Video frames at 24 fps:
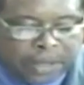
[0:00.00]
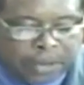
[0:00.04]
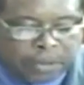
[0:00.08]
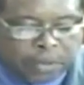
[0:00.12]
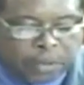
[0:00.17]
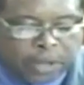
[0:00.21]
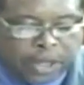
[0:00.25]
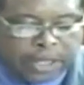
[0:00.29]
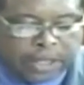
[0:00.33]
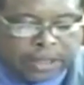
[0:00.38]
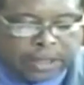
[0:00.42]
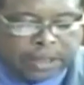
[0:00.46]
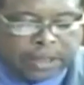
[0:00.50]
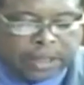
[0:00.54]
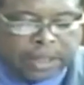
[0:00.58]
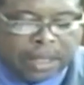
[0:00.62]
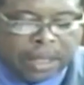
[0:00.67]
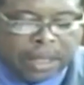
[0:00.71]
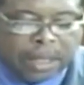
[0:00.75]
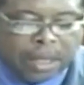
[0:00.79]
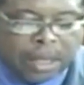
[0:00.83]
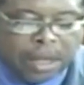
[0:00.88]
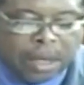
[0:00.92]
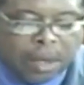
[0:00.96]
rates
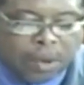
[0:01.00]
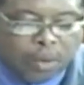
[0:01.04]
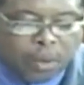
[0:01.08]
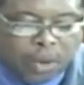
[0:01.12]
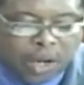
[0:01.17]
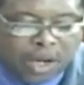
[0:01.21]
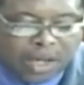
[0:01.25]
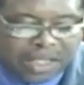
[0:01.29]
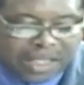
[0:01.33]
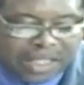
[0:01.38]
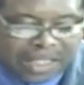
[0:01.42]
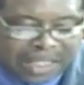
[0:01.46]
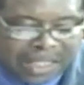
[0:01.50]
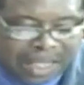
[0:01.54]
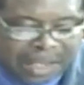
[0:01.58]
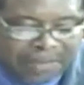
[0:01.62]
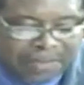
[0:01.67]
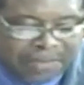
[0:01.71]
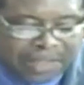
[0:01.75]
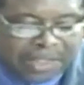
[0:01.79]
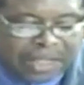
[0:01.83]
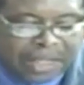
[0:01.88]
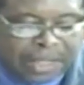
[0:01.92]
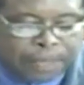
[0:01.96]
were
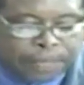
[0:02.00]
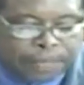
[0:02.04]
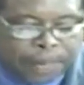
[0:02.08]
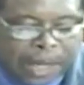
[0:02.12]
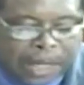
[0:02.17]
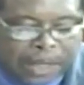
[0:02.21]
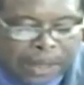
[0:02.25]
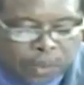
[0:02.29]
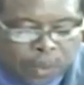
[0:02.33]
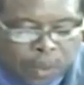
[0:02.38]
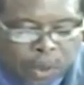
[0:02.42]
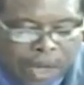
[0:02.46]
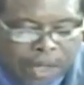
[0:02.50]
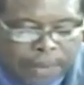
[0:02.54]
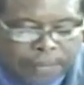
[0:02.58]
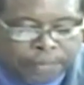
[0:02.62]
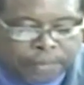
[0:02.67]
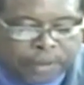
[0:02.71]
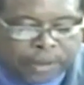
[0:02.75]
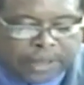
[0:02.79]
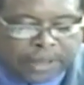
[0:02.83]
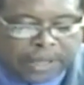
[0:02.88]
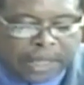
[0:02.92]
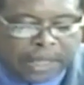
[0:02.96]

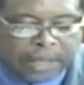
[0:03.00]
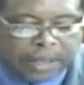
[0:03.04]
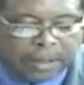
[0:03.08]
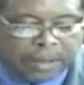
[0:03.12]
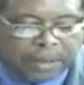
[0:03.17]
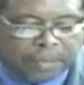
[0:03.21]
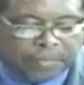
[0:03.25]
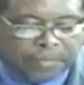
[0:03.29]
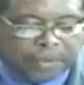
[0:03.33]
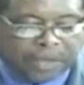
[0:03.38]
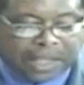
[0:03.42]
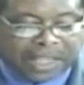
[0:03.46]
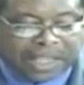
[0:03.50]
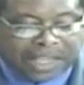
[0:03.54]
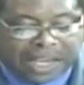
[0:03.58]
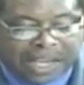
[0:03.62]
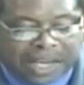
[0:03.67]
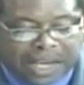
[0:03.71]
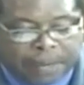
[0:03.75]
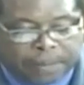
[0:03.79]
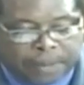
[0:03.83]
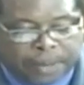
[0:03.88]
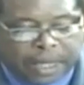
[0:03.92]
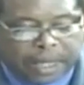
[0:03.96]
17.1% for the
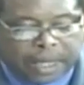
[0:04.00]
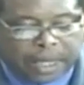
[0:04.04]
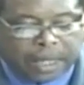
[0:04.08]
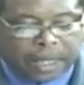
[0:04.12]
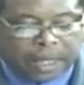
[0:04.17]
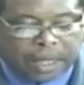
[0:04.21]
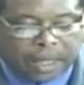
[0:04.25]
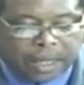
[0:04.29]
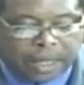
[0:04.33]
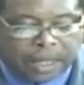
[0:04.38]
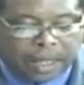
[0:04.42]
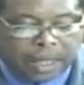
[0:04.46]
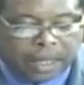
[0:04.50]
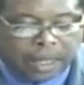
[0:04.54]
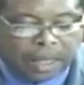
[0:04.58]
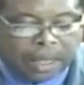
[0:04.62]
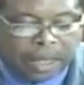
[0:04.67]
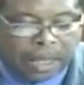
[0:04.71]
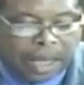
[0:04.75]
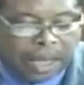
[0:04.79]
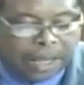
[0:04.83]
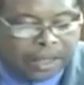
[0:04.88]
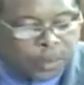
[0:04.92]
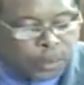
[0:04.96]
KMA
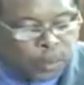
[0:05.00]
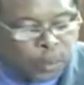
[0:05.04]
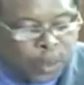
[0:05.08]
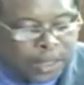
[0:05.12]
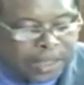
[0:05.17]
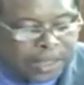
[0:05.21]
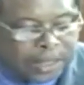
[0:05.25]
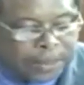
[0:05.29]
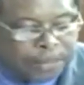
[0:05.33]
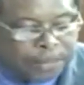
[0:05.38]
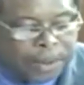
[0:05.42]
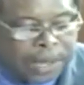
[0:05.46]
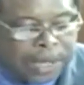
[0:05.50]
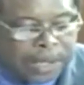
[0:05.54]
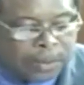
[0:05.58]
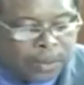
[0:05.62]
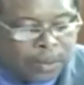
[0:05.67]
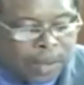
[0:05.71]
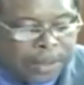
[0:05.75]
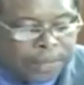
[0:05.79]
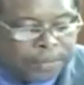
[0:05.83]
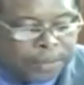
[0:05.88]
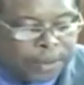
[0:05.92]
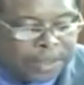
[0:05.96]
and
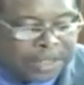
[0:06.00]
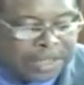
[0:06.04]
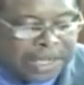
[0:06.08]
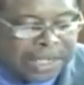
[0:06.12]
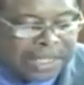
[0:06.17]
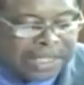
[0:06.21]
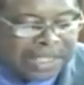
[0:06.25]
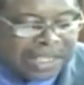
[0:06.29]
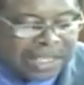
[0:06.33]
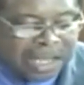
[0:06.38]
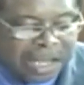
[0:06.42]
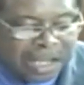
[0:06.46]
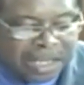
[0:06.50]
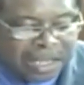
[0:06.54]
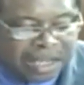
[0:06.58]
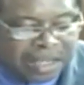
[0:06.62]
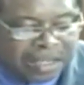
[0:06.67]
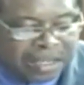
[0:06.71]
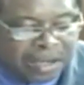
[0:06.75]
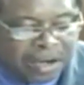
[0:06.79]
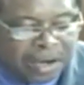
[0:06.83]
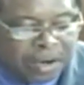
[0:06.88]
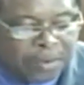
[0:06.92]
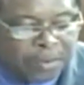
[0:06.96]
20.1% in other
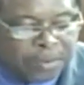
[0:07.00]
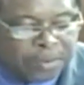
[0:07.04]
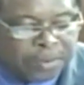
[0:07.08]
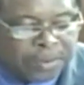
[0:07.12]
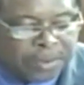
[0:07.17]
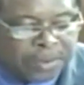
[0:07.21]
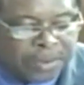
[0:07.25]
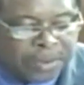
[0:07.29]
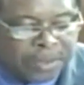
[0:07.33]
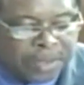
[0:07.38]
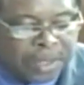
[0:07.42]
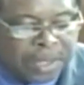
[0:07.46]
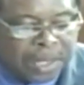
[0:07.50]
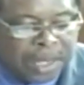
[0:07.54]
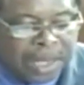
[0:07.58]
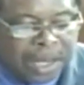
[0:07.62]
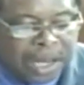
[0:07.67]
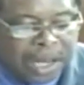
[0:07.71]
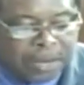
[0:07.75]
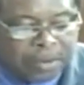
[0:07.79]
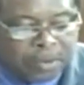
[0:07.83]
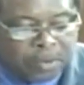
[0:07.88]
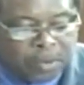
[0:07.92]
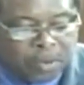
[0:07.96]
towns
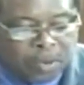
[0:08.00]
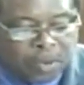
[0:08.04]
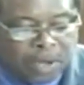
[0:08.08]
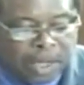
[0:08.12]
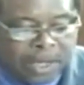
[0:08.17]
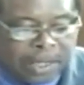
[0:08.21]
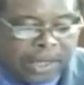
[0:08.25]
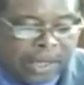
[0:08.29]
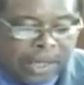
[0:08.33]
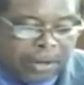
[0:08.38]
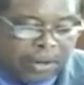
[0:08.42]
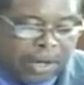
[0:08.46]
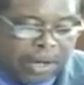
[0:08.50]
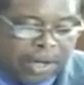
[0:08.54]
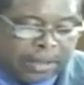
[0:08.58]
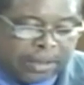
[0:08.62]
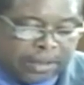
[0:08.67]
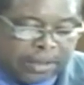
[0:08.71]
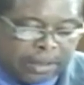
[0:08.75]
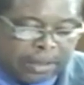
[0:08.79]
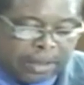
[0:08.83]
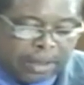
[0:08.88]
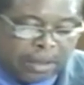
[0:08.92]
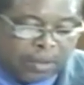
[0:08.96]
and rural
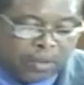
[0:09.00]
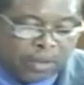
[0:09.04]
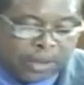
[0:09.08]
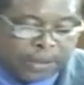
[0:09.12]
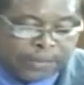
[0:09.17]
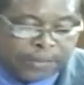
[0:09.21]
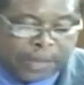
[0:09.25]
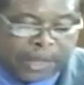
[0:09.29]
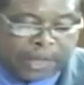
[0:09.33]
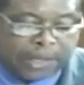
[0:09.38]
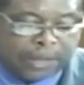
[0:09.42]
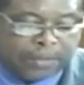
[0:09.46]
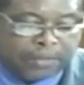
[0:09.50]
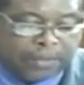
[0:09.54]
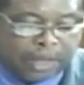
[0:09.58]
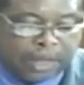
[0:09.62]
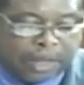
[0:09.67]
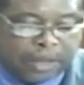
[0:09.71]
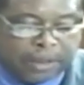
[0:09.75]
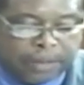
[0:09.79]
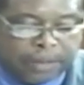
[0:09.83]
areas, respectively.